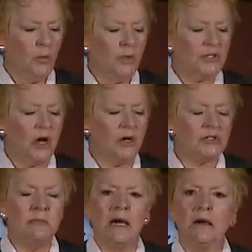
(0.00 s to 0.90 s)
We
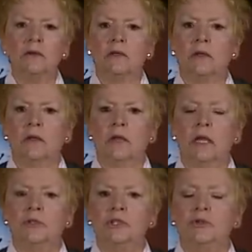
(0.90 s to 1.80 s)
talked about
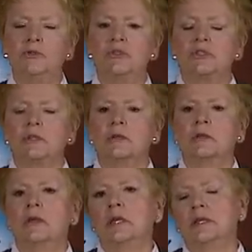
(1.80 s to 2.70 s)
and used
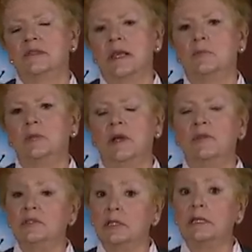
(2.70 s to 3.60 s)
an example
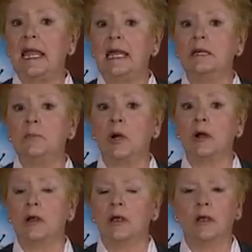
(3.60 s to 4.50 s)
of a little candy
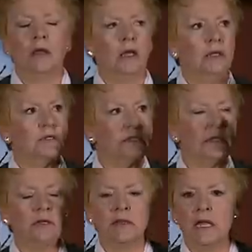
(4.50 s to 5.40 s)
bar, and it
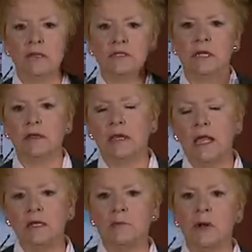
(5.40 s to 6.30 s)
said on the outside of the
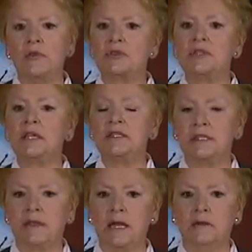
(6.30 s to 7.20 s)
candy bar, there's nuts
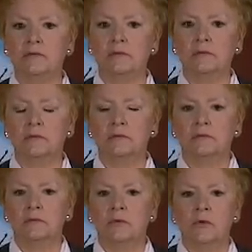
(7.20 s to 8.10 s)
in that.
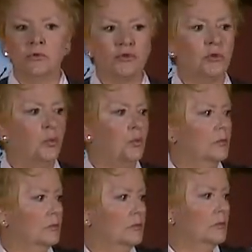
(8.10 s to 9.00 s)
So
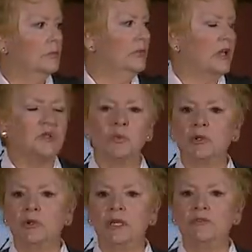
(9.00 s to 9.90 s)
because we're
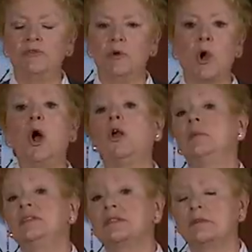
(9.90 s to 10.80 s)
looking for
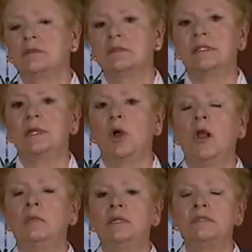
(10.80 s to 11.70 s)
almonds, said
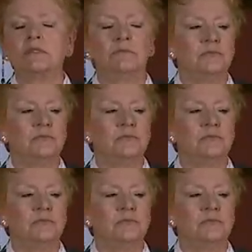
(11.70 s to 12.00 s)
almonds,